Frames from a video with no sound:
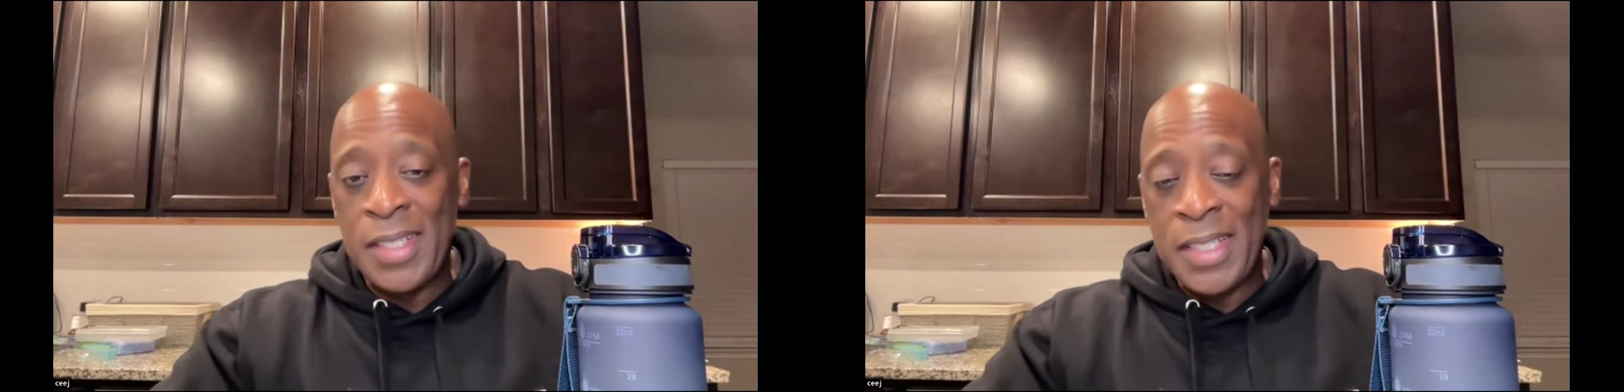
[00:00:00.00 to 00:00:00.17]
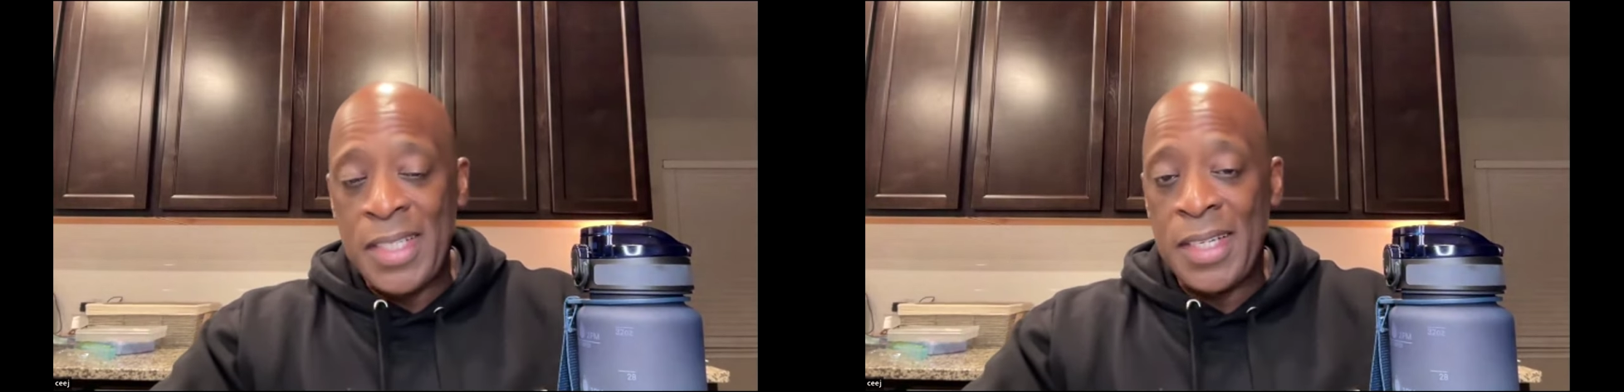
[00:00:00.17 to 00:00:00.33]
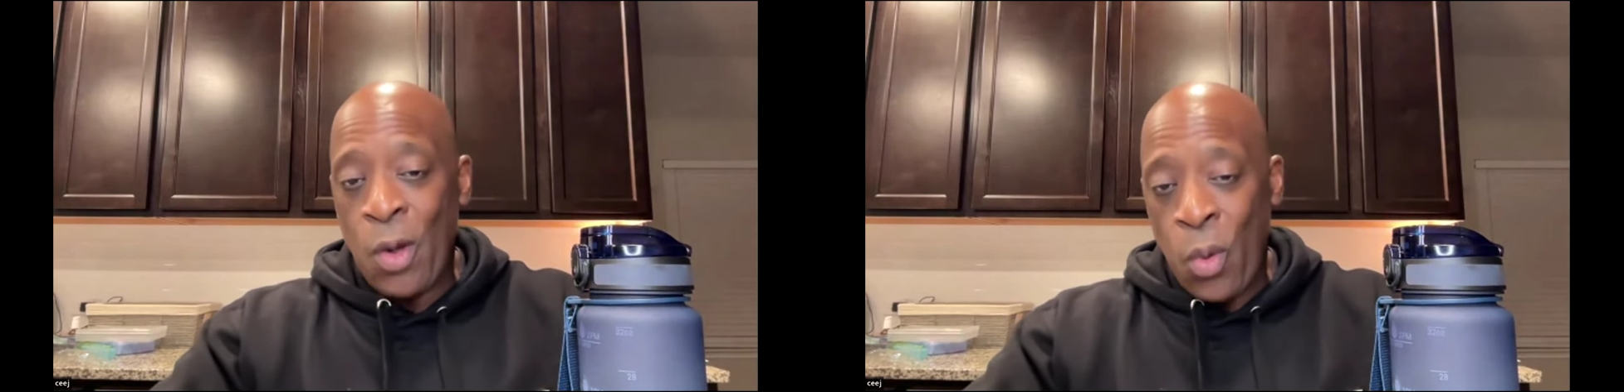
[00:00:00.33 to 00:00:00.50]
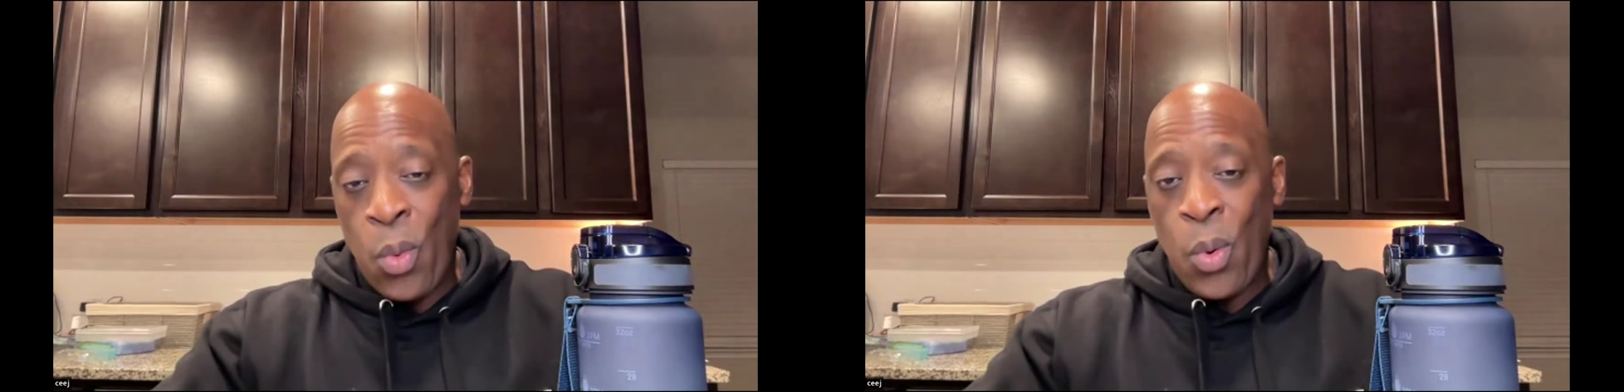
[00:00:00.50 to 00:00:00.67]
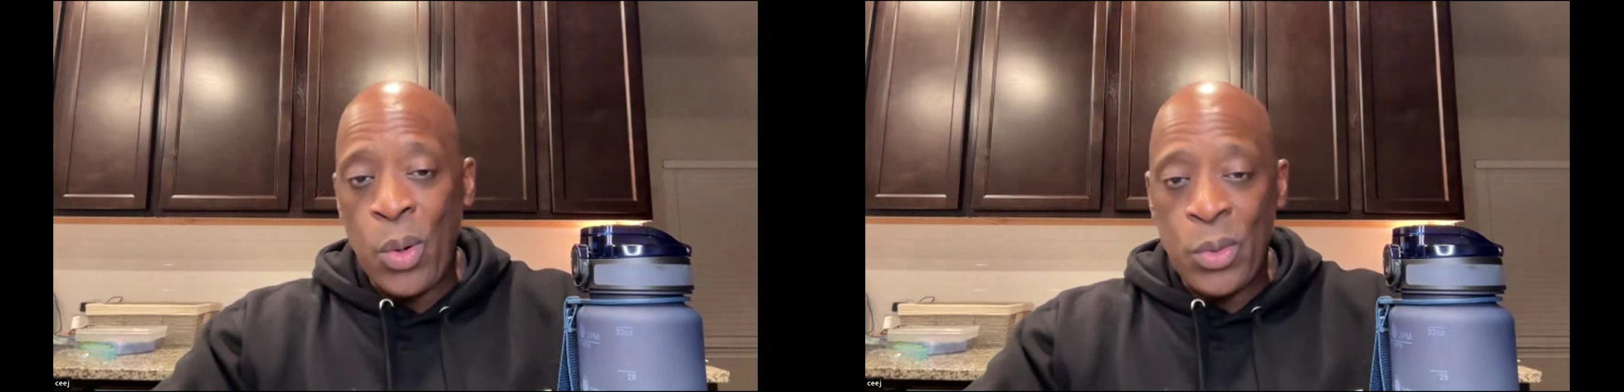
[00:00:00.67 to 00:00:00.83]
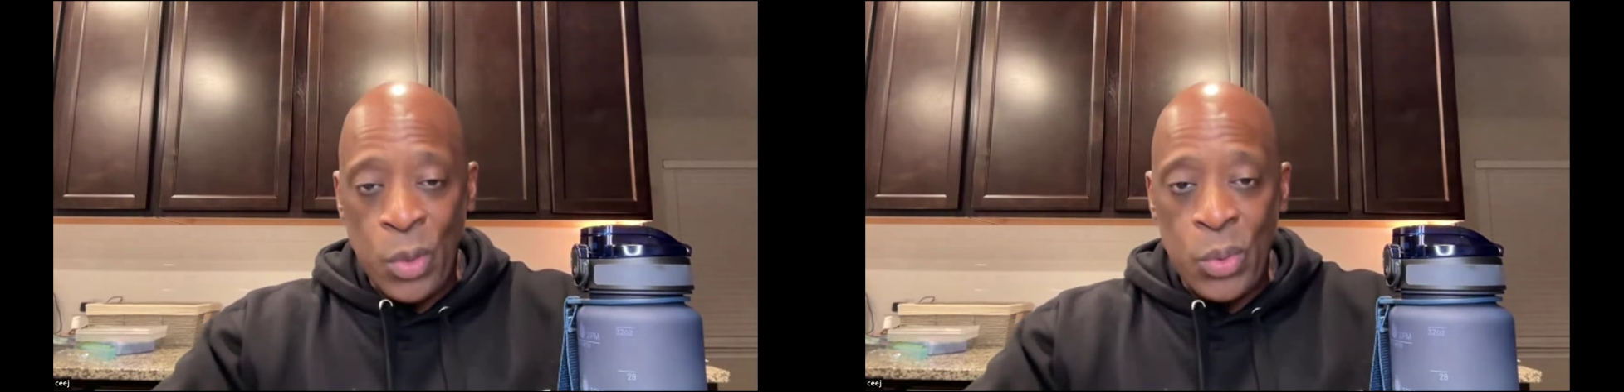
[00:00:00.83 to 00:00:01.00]
idea
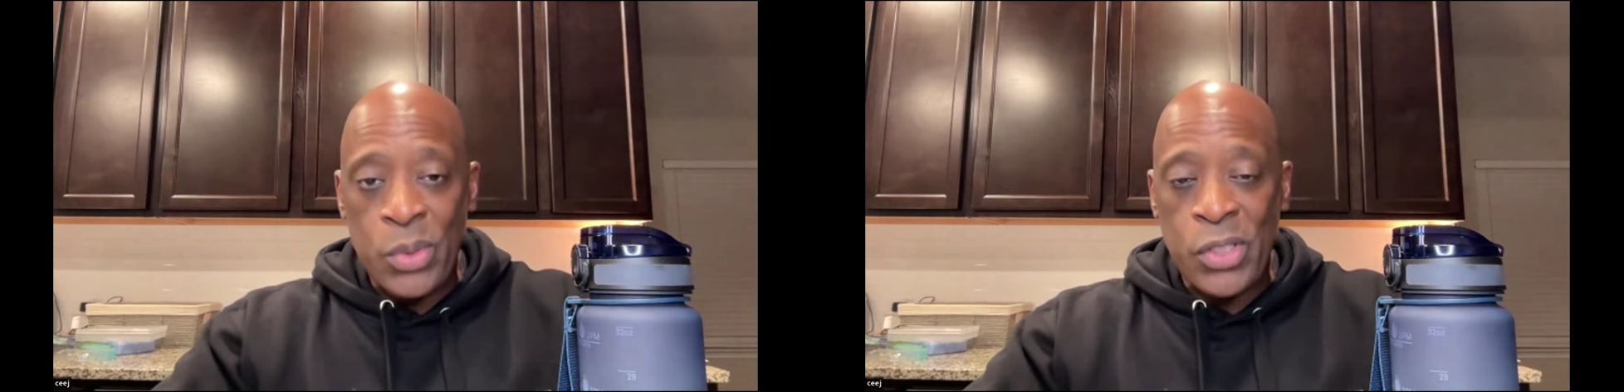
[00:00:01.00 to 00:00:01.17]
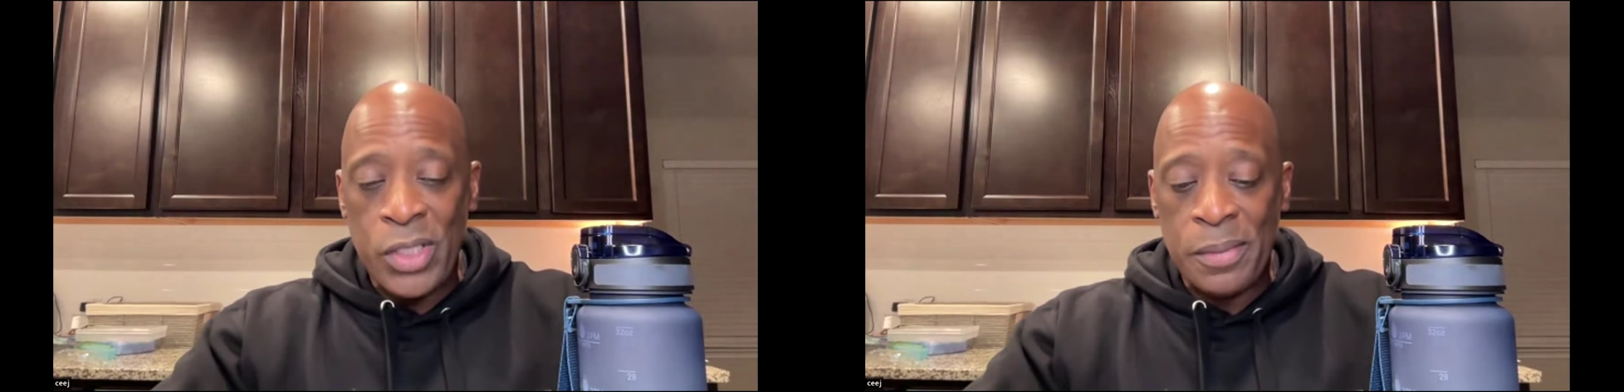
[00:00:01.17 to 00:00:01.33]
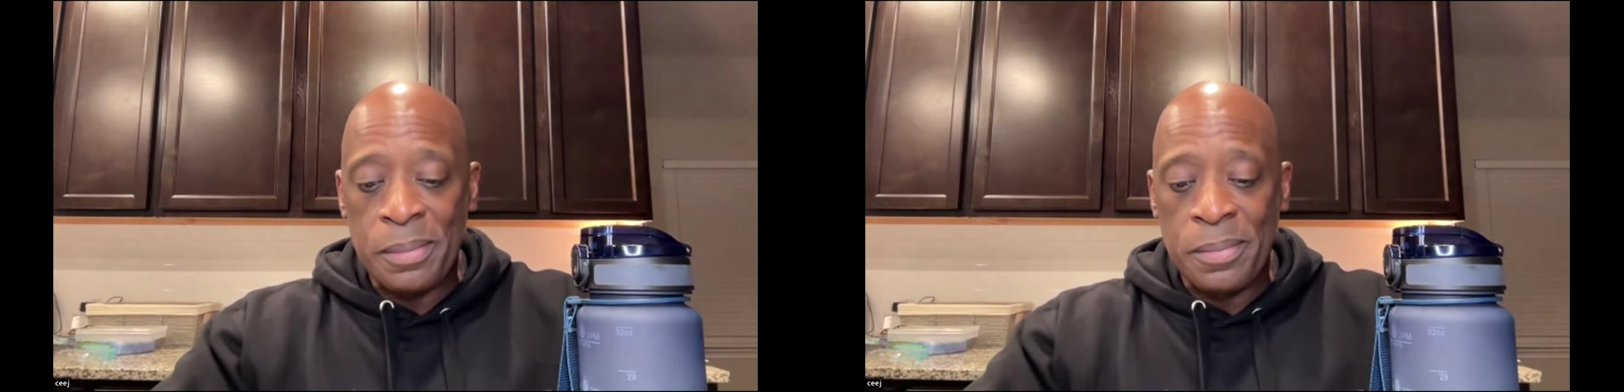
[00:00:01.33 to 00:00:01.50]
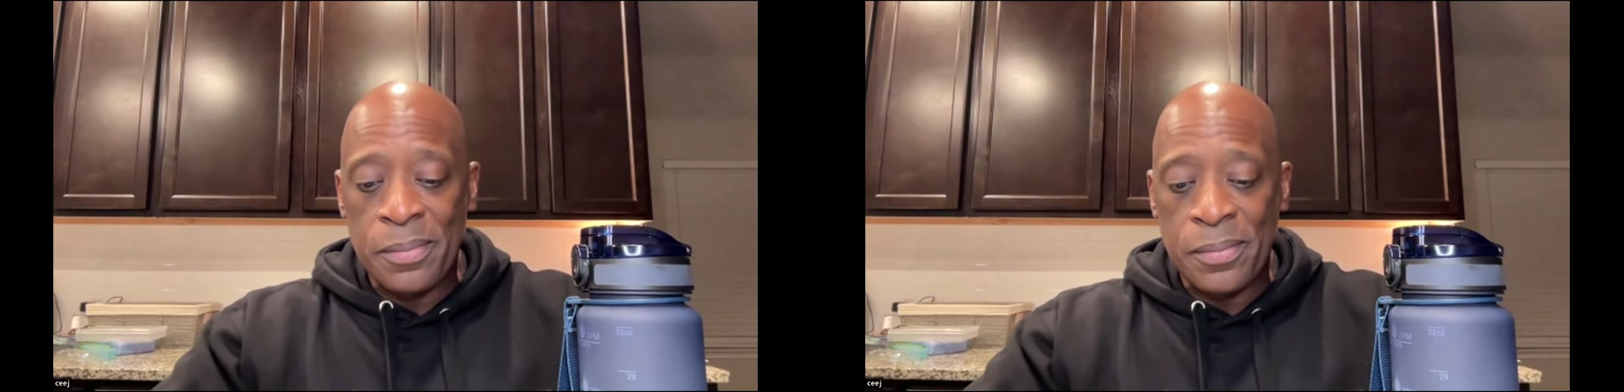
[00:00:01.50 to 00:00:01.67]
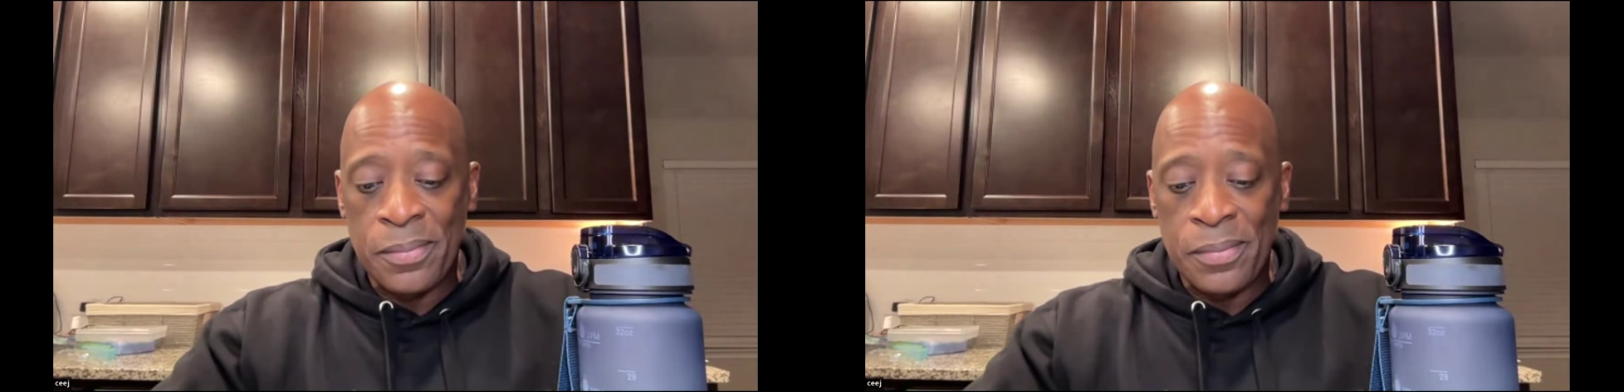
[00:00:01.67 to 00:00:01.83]
or notion